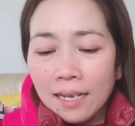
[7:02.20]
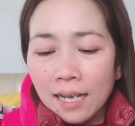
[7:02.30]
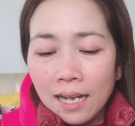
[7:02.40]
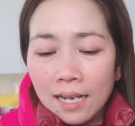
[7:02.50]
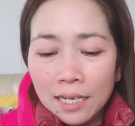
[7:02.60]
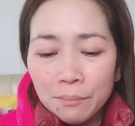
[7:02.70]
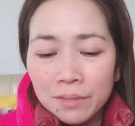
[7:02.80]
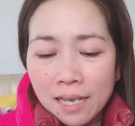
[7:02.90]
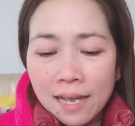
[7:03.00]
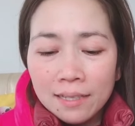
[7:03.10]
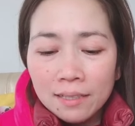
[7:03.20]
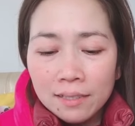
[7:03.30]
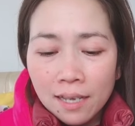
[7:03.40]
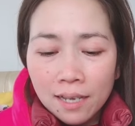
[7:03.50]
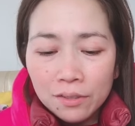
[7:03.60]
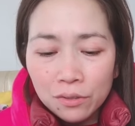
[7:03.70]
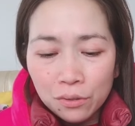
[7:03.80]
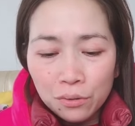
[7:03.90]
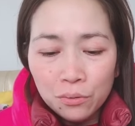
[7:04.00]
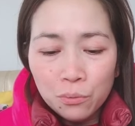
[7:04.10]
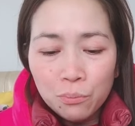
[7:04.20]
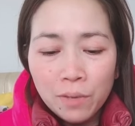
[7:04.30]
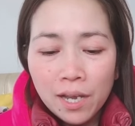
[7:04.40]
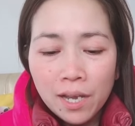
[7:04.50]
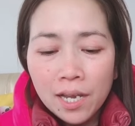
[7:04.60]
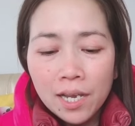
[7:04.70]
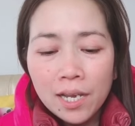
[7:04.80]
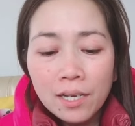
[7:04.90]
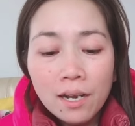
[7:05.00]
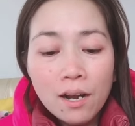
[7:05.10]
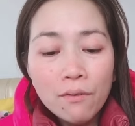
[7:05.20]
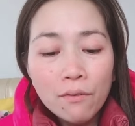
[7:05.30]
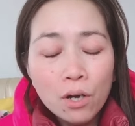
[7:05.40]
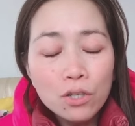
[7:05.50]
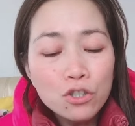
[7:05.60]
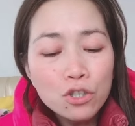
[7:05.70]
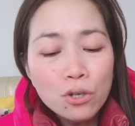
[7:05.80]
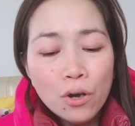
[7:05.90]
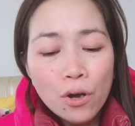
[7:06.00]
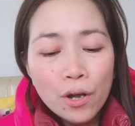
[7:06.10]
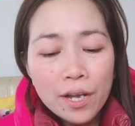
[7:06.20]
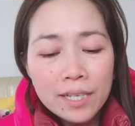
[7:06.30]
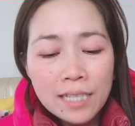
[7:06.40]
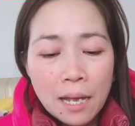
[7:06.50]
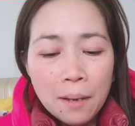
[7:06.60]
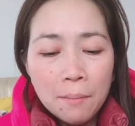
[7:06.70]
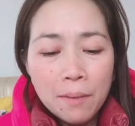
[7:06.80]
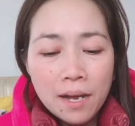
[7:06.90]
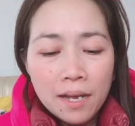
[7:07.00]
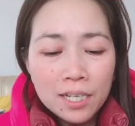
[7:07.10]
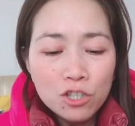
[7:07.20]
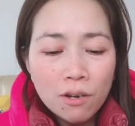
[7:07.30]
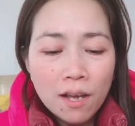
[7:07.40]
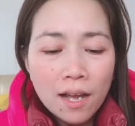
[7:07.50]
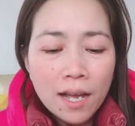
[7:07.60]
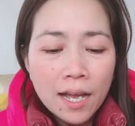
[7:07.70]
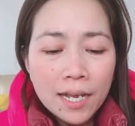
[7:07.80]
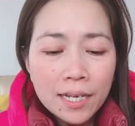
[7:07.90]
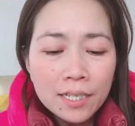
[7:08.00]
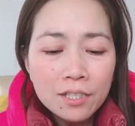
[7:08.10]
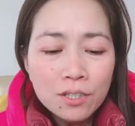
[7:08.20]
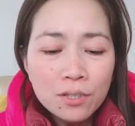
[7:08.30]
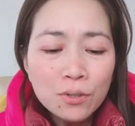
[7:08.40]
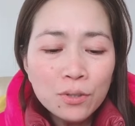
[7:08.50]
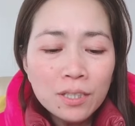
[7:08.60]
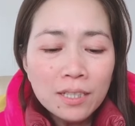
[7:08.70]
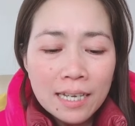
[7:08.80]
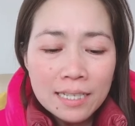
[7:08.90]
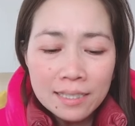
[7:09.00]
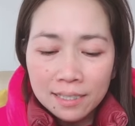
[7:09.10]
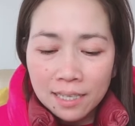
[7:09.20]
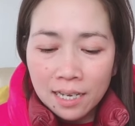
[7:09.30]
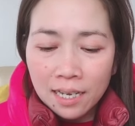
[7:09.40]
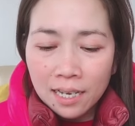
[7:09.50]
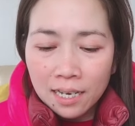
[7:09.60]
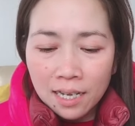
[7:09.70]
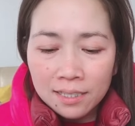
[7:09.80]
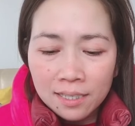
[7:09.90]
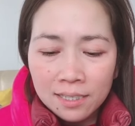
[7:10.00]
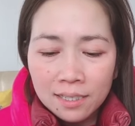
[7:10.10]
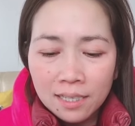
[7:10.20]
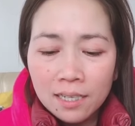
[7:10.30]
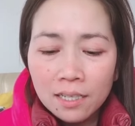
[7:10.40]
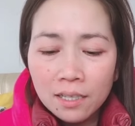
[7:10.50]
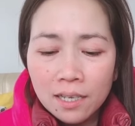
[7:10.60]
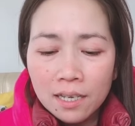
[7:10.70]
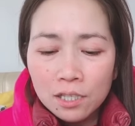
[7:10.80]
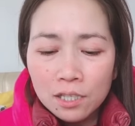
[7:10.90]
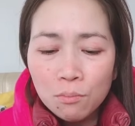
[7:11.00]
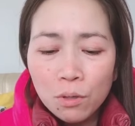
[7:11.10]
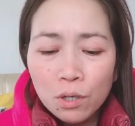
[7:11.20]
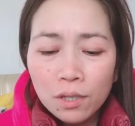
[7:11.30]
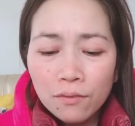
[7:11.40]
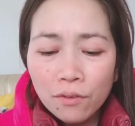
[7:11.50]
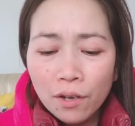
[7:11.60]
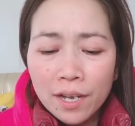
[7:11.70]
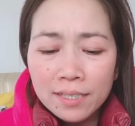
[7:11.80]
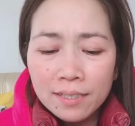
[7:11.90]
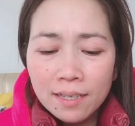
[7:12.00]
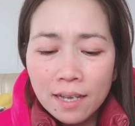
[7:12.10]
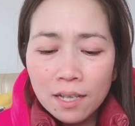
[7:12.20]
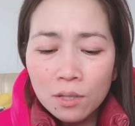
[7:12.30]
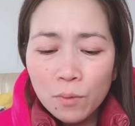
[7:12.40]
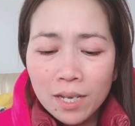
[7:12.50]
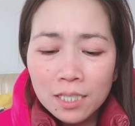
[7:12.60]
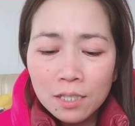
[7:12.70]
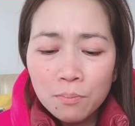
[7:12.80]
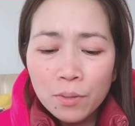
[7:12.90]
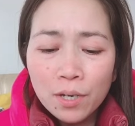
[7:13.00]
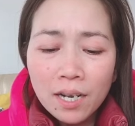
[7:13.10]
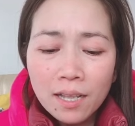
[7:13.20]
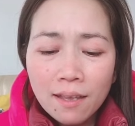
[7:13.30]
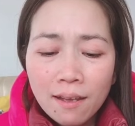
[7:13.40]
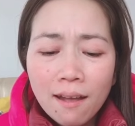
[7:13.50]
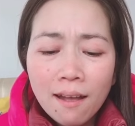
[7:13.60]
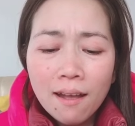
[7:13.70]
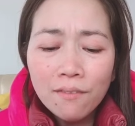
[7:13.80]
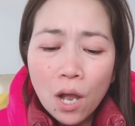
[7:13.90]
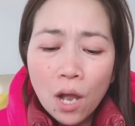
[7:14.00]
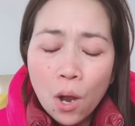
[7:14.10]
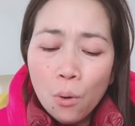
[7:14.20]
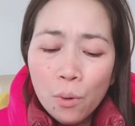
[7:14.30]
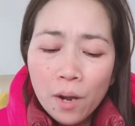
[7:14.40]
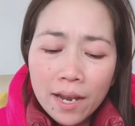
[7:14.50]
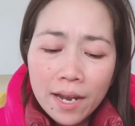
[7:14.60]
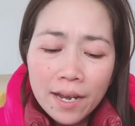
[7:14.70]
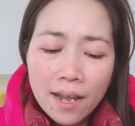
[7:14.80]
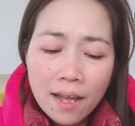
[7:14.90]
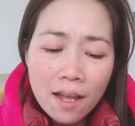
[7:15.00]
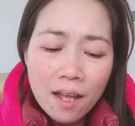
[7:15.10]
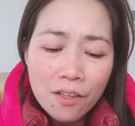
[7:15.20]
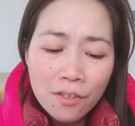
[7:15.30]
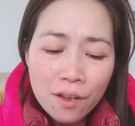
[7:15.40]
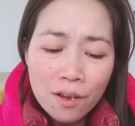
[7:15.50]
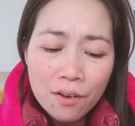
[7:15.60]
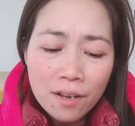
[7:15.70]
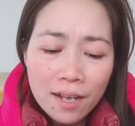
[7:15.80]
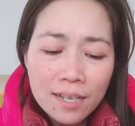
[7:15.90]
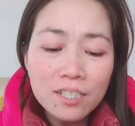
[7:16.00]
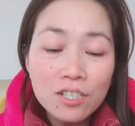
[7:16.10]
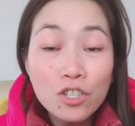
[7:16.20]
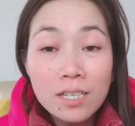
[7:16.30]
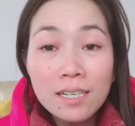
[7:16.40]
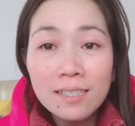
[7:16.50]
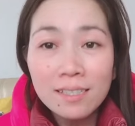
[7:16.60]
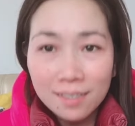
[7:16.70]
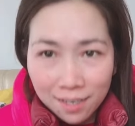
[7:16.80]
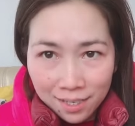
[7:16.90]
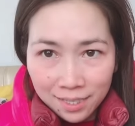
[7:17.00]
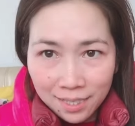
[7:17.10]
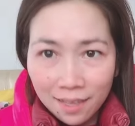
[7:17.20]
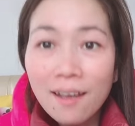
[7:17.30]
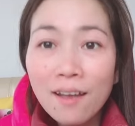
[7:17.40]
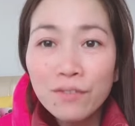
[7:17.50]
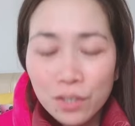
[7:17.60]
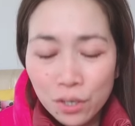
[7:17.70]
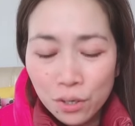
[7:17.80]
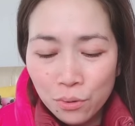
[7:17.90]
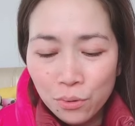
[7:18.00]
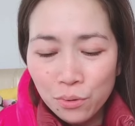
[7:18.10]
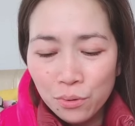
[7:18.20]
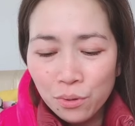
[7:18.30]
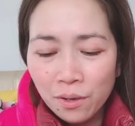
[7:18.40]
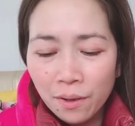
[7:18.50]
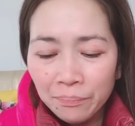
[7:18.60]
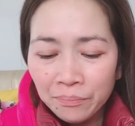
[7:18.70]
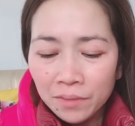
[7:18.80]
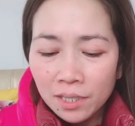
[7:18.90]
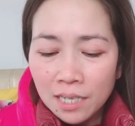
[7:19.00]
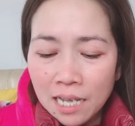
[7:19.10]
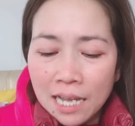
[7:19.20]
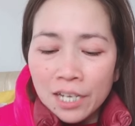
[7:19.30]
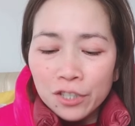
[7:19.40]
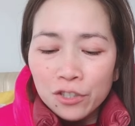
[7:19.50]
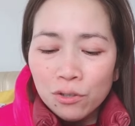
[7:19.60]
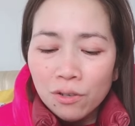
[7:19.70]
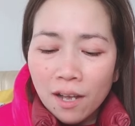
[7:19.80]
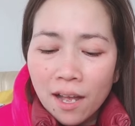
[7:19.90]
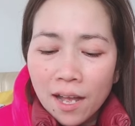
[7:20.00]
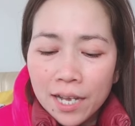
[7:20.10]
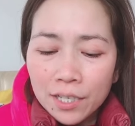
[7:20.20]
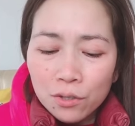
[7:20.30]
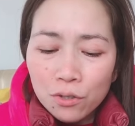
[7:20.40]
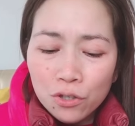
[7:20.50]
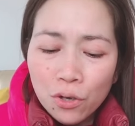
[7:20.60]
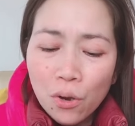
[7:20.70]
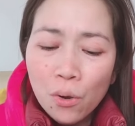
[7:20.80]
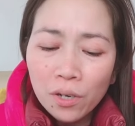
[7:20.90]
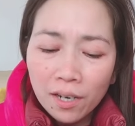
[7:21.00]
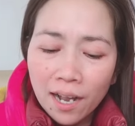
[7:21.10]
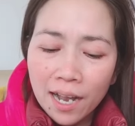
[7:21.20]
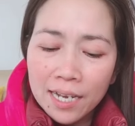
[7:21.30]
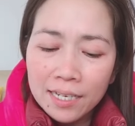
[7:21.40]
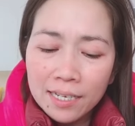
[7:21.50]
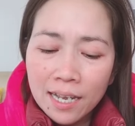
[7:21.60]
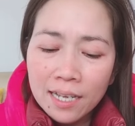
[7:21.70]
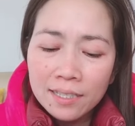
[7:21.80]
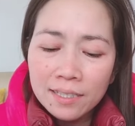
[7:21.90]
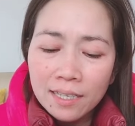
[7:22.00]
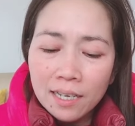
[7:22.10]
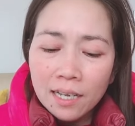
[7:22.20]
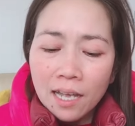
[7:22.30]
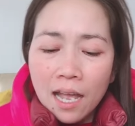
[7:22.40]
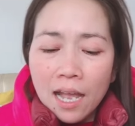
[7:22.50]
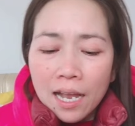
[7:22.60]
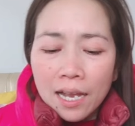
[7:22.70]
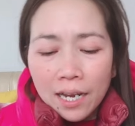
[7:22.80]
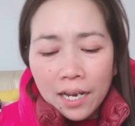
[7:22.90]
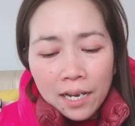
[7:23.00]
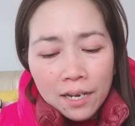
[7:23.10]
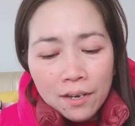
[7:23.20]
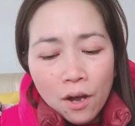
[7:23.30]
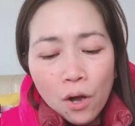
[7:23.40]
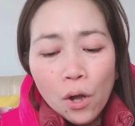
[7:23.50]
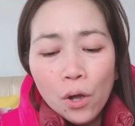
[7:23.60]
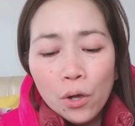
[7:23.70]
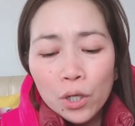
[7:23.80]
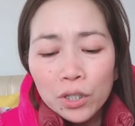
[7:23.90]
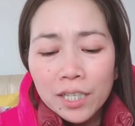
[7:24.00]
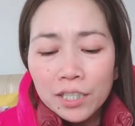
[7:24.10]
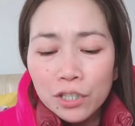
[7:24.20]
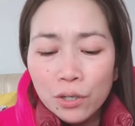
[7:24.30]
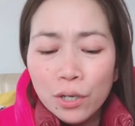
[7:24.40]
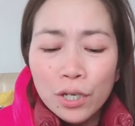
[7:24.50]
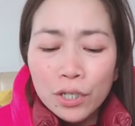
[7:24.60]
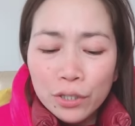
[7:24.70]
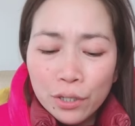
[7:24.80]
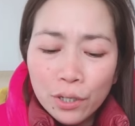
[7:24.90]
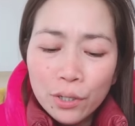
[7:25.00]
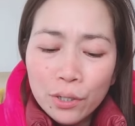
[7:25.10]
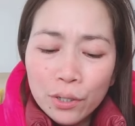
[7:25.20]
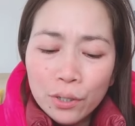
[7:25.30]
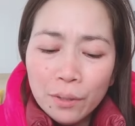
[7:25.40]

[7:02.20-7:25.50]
I am tempted to make a wrong choice, but I try to listen as a still small voice and whisper, love one another as Jesus loves you. Try to show kindness in all that you do.